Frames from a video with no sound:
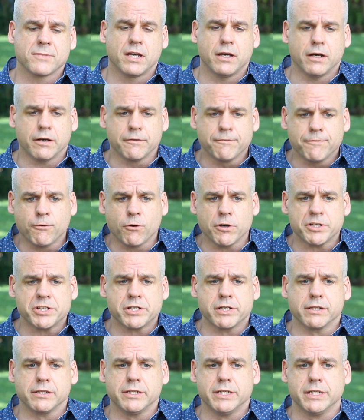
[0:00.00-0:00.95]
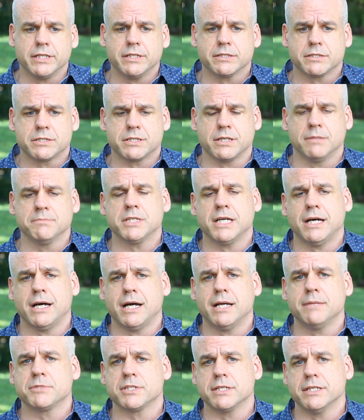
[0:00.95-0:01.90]
Unfortunately,
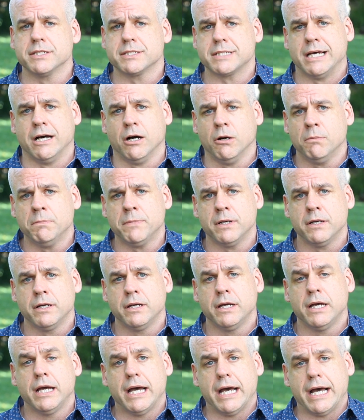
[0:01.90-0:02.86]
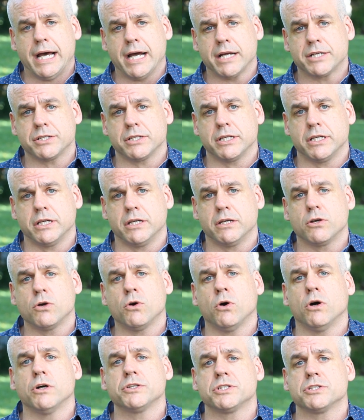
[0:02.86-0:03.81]
sometimes this help actually
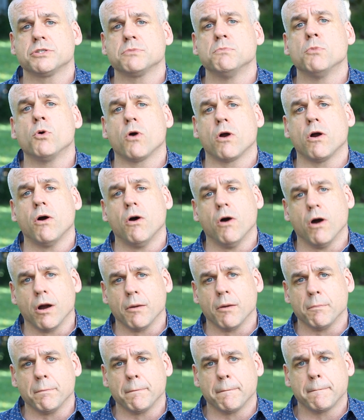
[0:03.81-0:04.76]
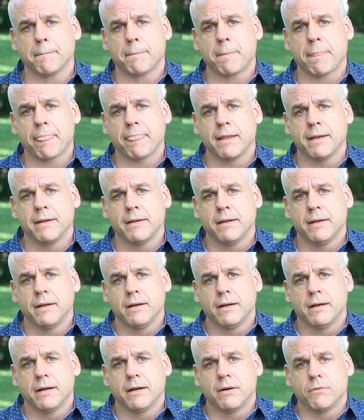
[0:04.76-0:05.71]
causes more harm.
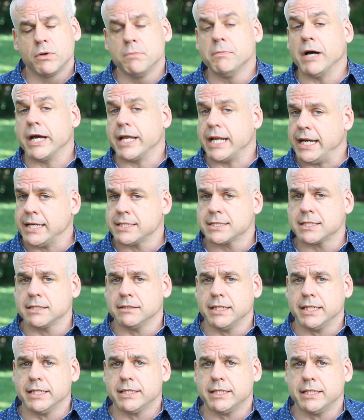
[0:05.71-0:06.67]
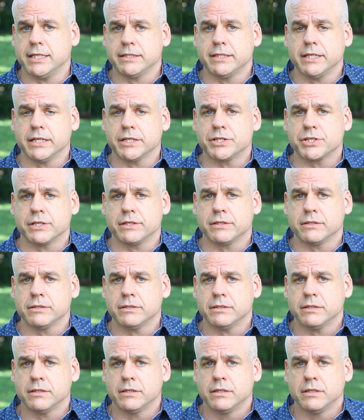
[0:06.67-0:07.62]
We might escalate the addiction,
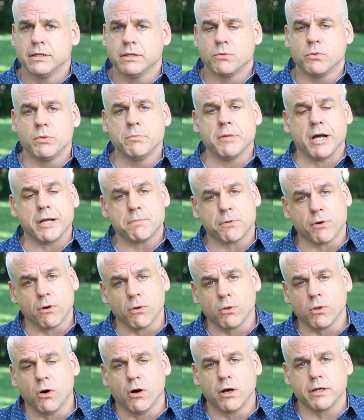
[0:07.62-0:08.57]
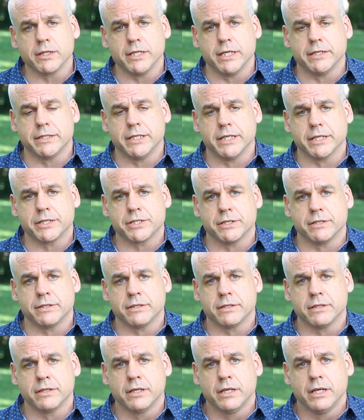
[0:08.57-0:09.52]
we might prolong the
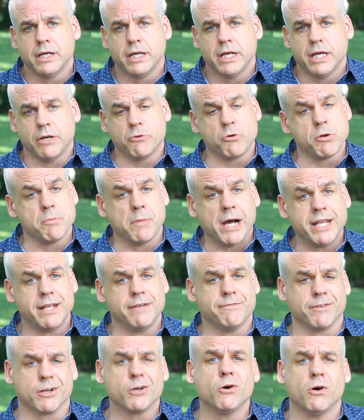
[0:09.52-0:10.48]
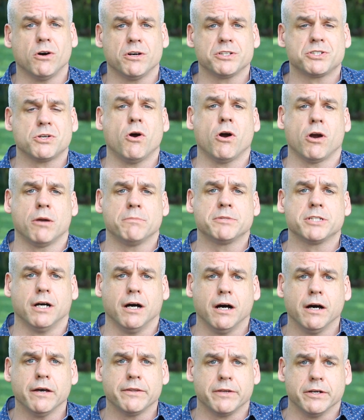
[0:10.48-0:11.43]
addiction, and we might even cause harm to
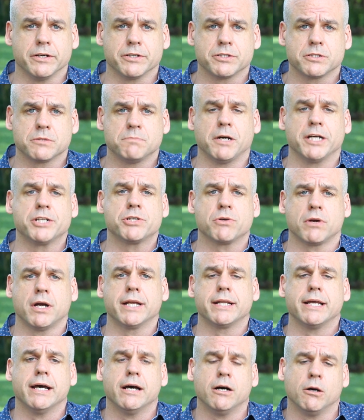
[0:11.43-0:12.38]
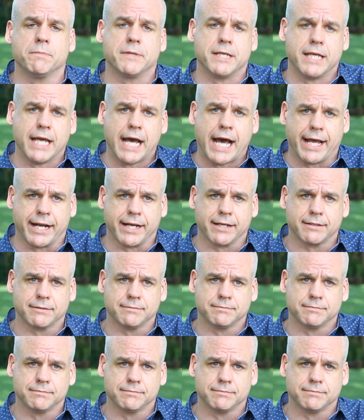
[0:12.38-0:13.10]
others by trying to help the addict.